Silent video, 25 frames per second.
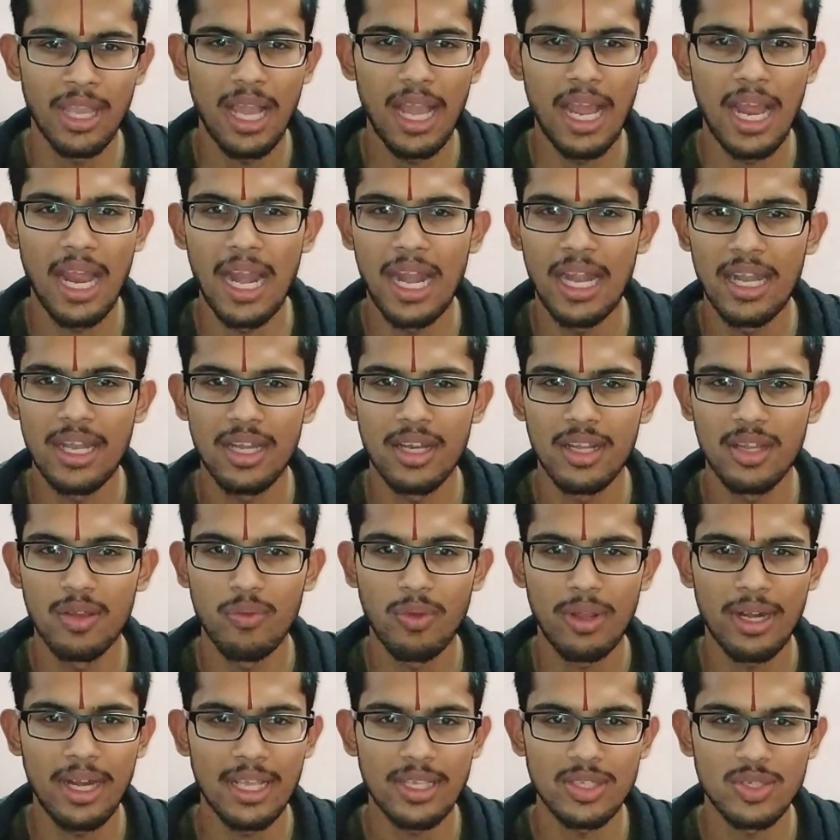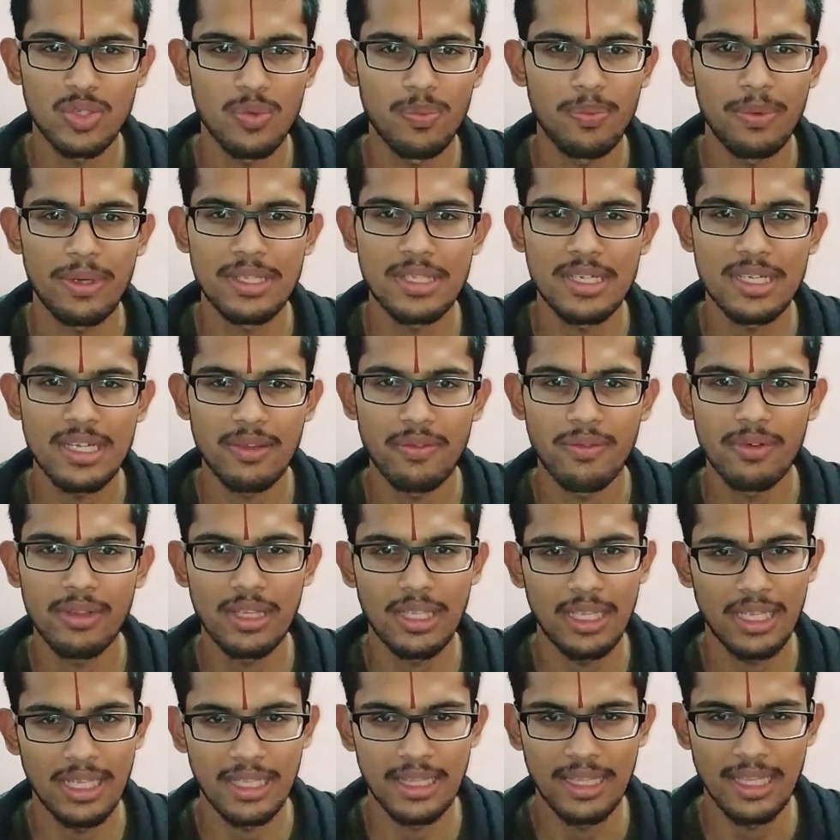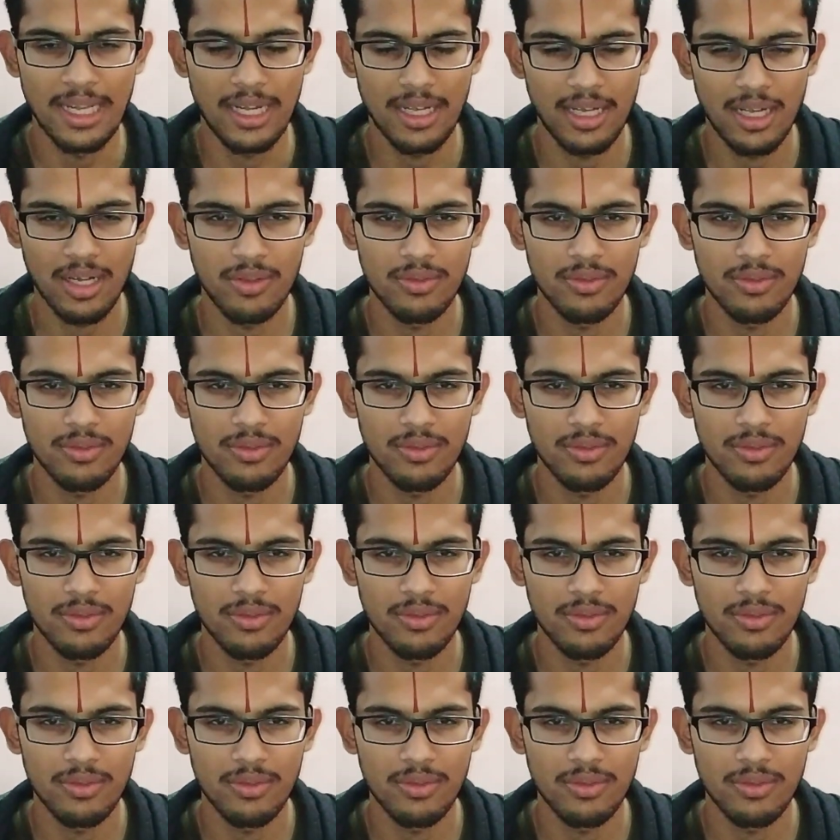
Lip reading: and one has to present everything in that.